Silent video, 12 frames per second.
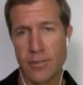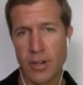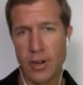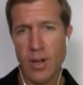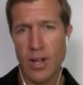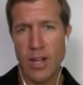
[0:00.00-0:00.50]

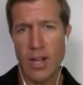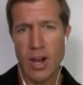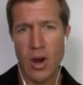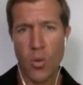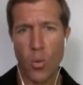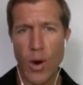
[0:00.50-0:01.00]
So
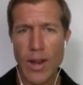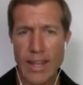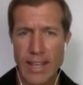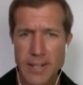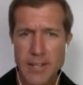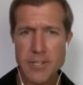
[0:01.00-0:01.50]

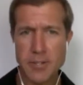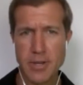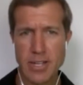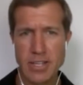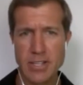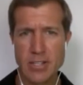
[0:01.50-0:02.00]
what
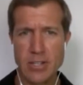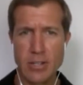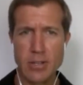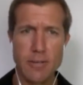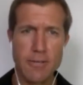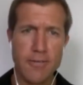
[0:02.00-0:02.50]
industries do
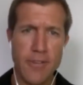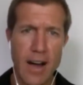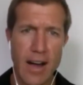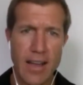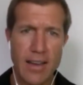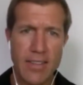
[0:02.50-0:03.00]
you
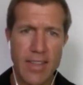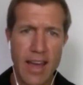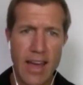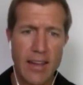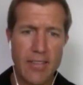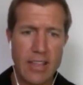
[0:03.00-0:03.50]
find
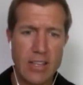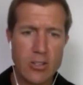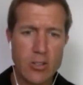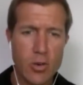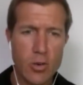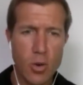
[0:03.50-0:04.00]
that these
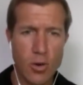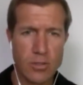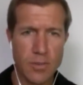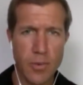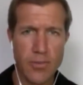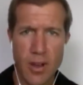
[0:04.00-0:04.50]
tools,
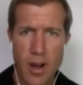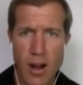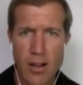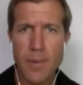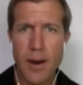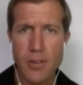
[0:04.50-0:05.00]
I mean, we've
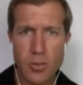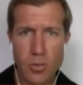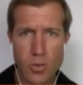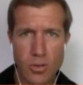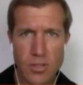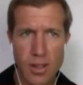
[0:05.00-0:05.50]
talked about
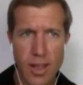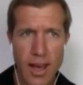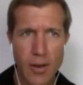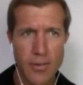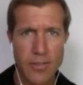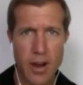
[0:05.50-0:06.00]
tools a
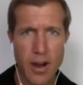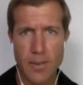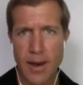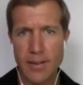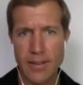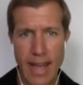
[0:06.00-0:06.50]
lot, we've talked
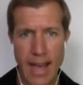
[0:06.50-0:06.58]
about